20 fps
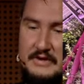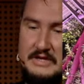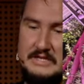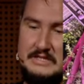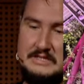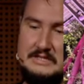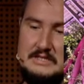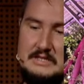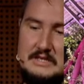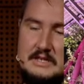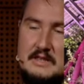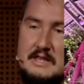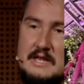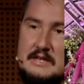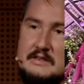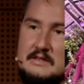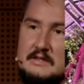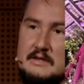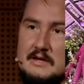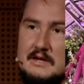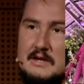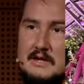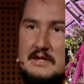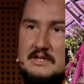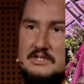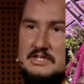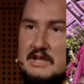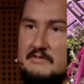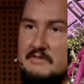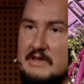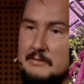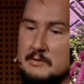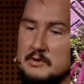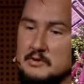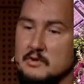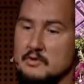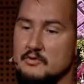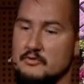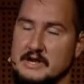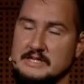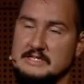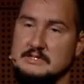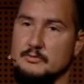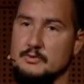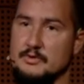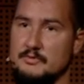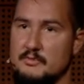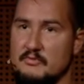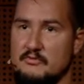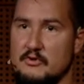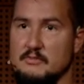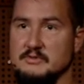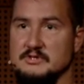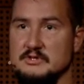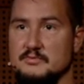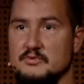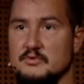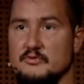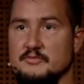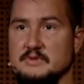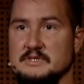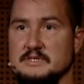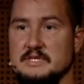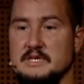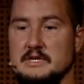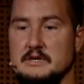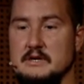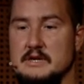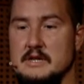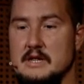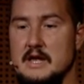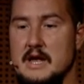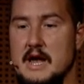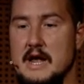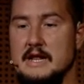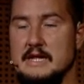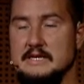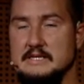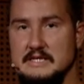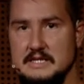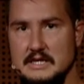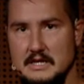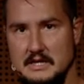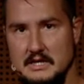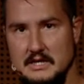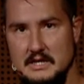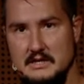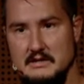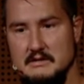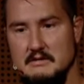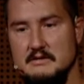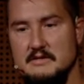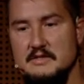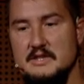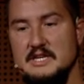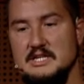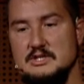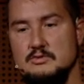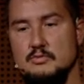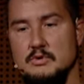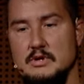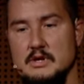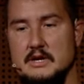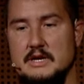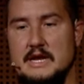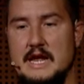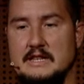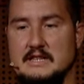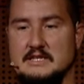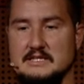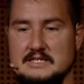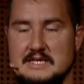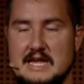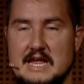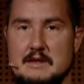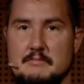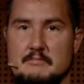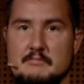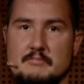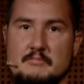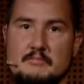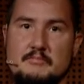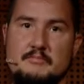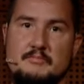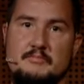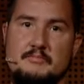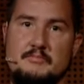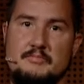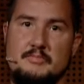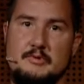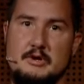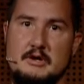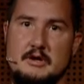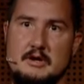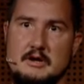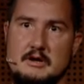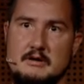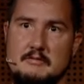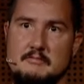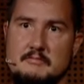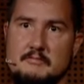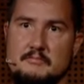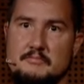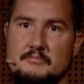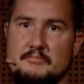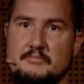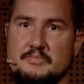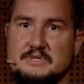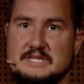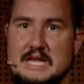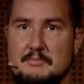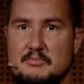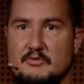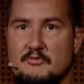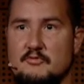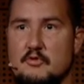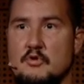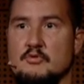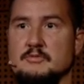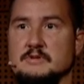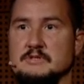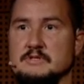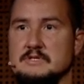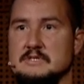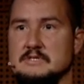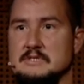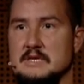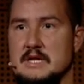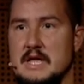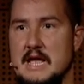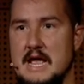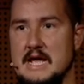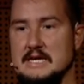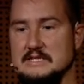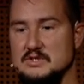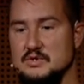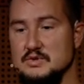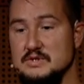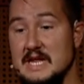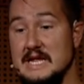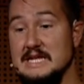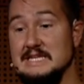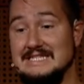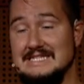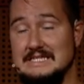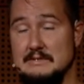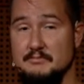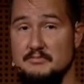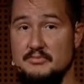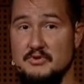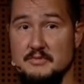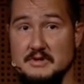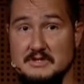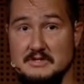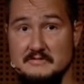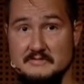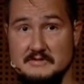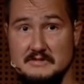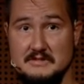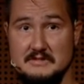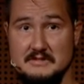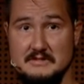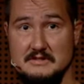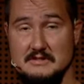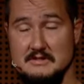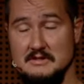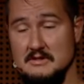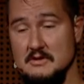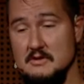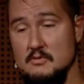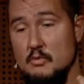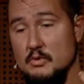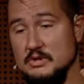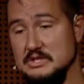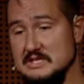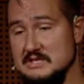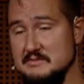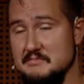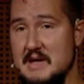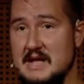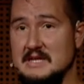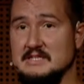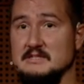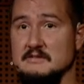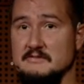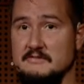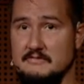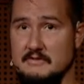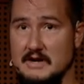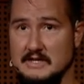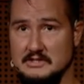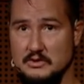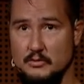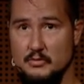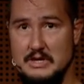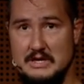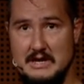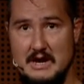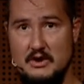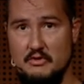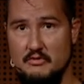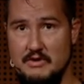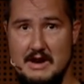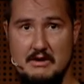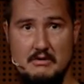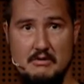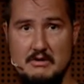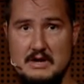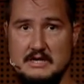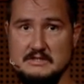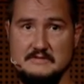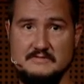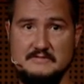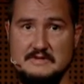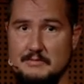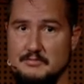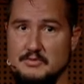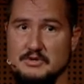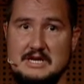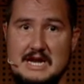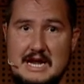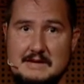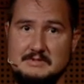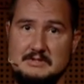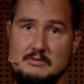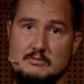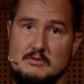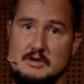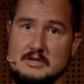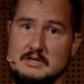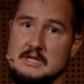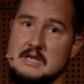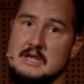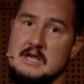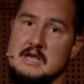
is that the JVM can go crazy with performance improvements here, and ideally these will get the same performance as today's primitives, which is massive, right? So we can create all kinds of number types that we want.